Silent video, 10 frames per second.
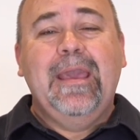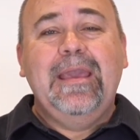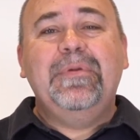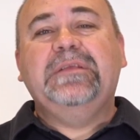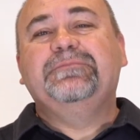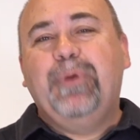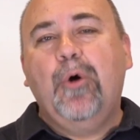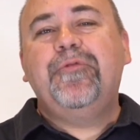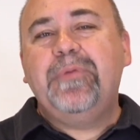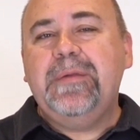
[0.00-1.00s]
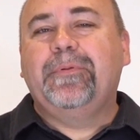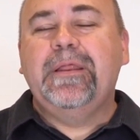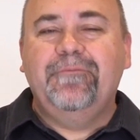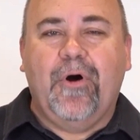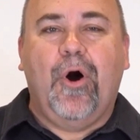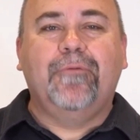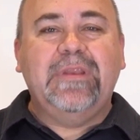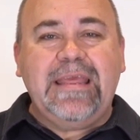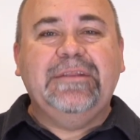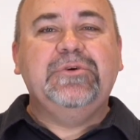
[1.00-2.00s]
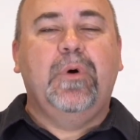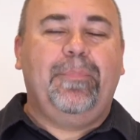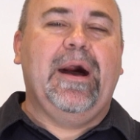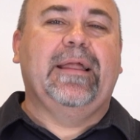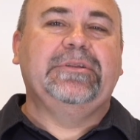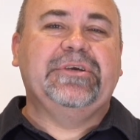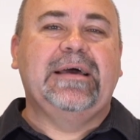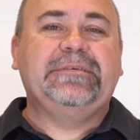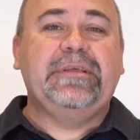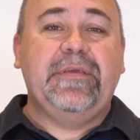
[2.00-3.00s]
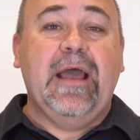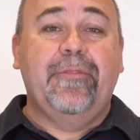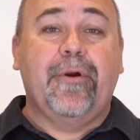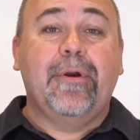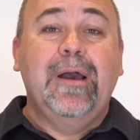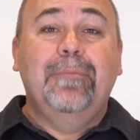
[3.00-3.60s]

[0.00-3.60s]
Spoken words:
It means both people involved need to apologize to the other,